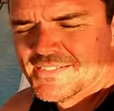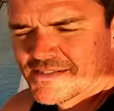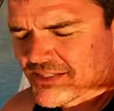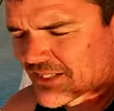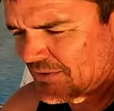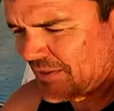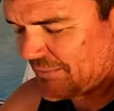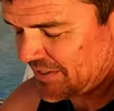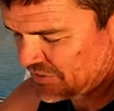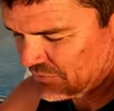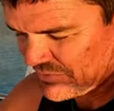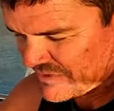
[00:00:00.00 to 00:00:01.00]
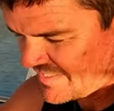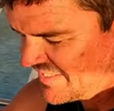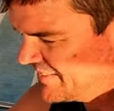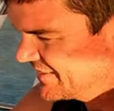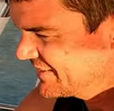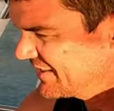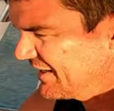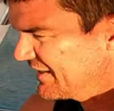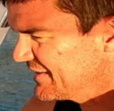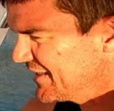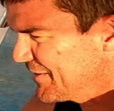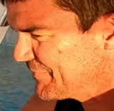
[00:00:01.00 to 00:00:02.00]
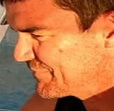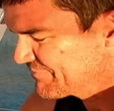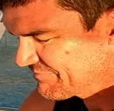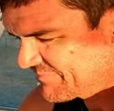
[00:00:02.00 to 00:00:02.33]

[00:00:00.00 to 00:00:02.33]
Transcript: So um, as you would have seen, and um,